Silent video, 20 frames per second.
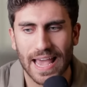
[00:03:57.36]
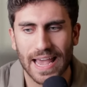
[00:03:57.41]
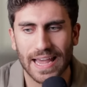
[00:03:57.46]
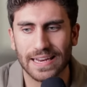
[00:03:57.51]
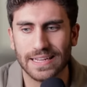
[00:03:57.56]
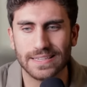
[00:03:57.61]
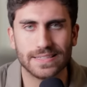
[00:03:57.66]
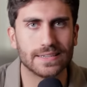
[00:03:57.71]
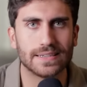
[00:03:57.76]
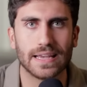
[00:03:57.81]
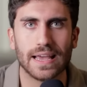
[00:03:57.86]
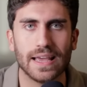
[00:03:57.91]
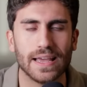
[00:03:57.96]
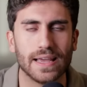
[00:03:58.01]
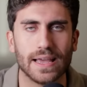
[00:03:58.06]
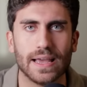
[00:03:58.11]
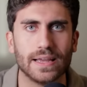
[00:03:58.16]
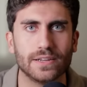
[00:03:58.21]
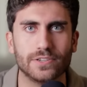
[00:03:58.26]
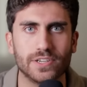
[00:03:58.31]
And he says,
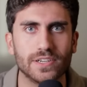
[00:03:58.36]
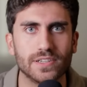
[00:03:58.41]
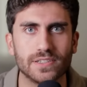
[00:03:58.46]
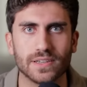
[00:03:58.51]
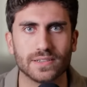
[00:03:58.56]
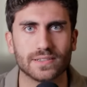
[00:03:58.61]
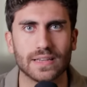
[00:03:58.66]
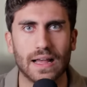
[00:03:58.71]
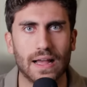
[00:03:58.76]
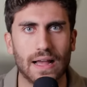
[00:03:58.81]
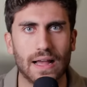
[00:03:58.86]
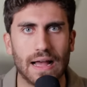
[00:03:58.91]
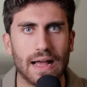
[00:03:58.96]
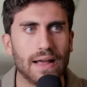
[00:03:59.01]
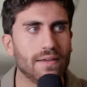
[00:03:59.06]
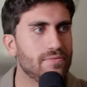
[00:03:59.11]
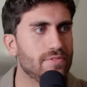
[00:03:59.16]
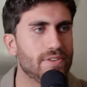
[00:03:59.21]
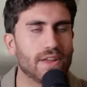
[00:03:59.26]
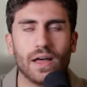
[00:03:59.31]
Hey, Jesus,
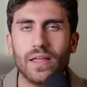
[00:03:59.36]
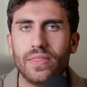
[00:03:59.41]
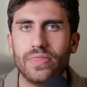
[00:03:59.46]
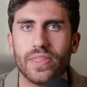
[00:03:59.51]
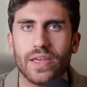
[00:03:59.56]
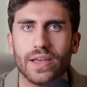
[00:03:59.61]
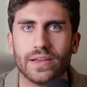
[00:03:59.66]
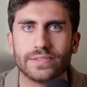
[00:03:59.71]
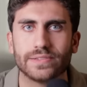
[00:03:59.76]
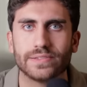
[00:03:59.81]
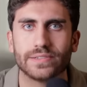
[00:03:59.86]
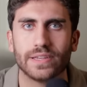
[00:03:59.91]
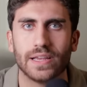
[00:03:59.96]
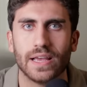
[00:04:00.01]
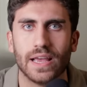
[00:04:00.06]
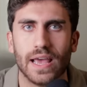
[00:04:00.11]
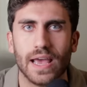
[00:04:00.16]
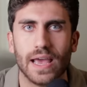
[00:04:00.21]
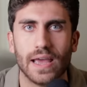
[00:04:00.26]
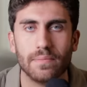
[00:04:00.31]
I've done this.
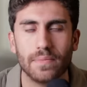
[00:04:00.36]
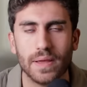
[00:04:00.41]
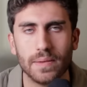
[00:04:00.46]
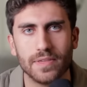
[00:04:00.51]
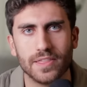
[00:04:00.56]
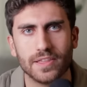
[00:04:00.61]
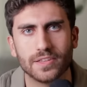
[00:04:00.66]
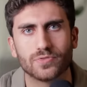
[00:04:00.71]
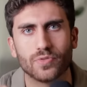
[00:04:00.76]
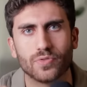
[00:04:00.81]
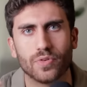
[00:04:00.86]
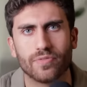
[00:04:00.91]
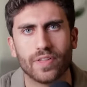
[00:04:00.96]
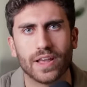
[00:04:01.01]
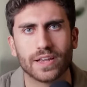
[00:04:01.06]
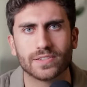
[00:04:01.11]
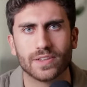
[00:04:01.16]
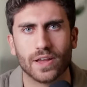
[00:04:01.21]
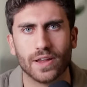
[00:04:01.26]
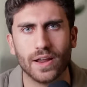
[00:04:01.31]
And maybe this
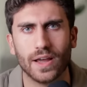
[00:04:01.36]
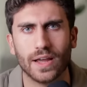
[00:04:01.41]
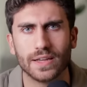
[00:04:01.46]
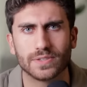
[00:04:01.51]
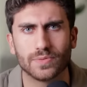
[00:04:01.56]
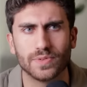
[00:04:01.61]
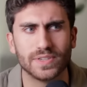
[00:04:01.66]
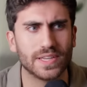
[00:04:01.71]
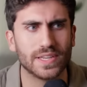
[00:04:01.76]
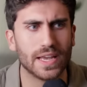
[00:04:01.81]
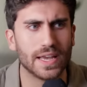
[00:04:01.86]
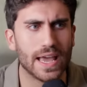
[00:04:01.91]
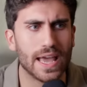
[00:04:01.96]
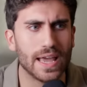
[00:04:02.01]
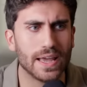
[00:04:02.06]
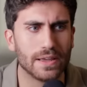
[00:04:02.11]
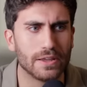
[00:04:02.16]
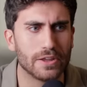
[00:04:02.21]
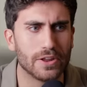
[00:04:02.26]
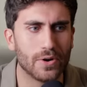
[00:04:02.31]
reflects on us. We say,
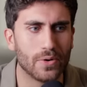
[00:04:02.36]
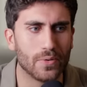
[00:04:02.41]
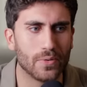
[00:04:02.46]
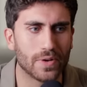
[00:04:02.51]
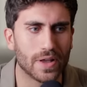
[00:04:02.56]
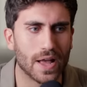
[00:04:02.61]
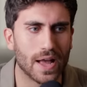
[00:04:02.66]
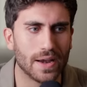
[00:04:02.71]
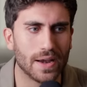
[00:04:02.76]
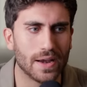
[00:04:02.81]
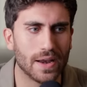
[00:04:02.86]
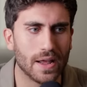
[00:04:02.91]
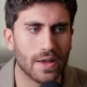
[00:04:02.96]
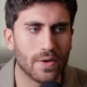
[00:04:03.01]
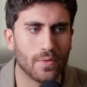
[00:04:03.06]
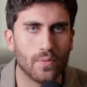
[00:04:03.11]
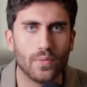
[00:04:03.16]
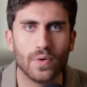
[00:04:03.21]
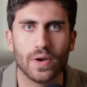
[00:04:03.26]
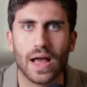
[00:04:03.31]
Hey, you know, God,
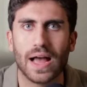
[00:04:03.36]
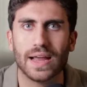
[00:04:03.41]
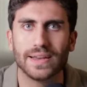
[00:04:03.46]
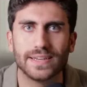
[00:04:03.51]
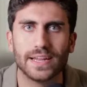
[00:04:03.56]
I